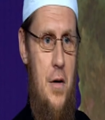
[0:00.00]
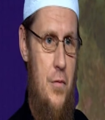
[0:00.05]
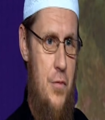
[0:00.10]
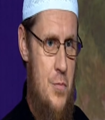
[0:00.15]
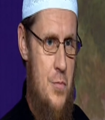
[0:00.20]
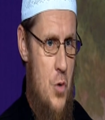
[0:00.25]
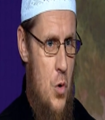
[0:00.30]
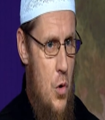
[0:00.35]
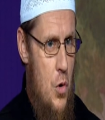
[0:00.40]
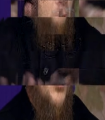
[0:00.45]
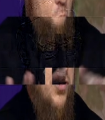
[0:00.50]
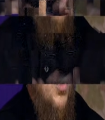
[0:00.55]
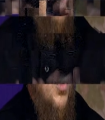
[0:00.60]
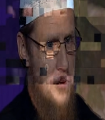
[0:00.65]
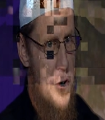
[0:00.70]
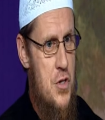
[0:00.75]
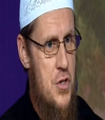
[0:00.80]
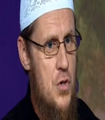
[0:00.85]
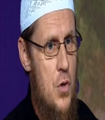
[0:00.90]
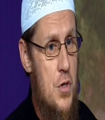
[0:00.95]
from all
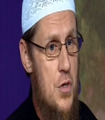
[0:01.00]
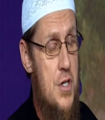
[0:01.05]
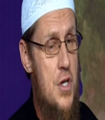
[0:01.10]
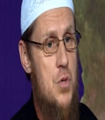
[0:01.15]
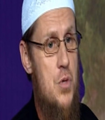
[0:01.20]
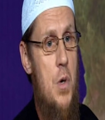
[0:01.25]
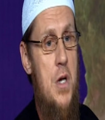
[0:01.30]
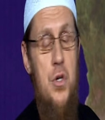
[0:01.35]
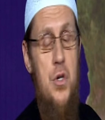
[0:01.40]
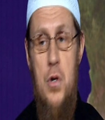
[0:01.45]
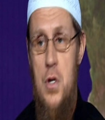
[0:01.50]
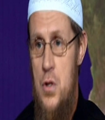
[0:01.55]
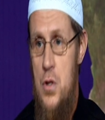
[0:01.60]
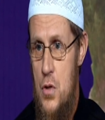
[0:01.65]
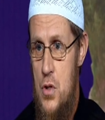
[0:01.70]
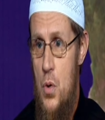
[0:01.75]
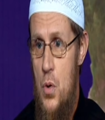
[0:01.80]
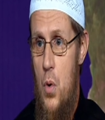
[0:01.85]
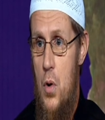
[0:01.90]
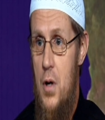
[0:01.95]
different sources when doing your
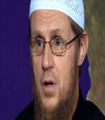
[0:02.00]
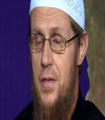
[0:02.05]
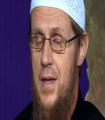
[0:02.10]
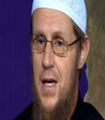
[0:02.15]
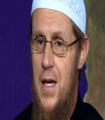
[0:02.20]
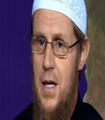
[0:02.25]
talk. Think